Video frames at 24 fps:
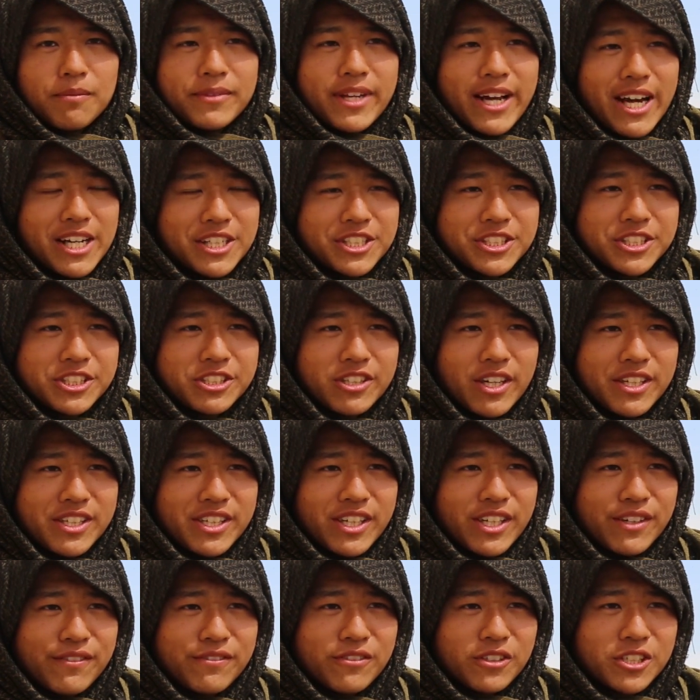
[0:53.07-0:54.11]
Daesh has tried
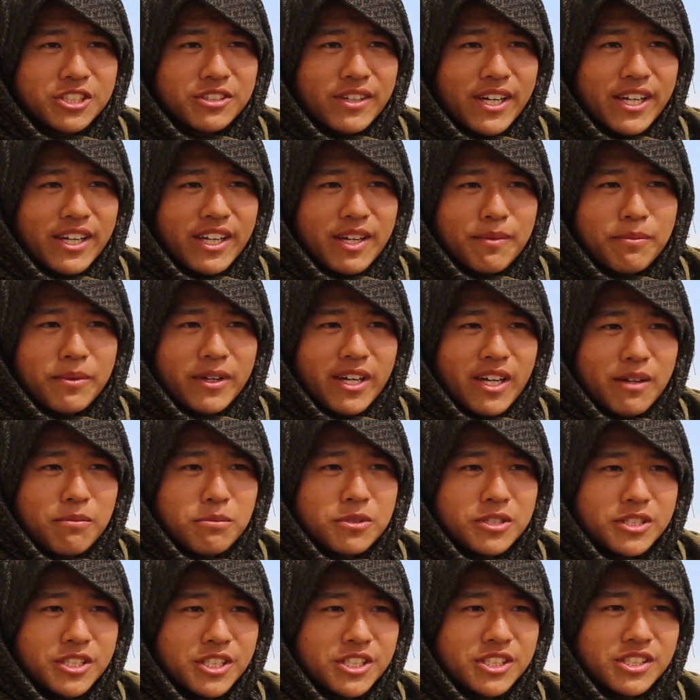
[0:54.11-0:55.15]
to infiltrate YPG'ê
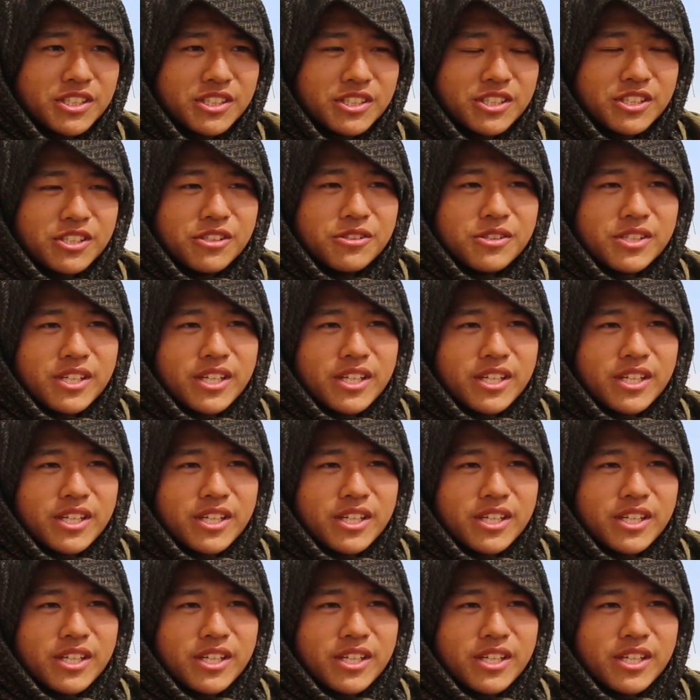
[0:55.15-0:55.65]
positions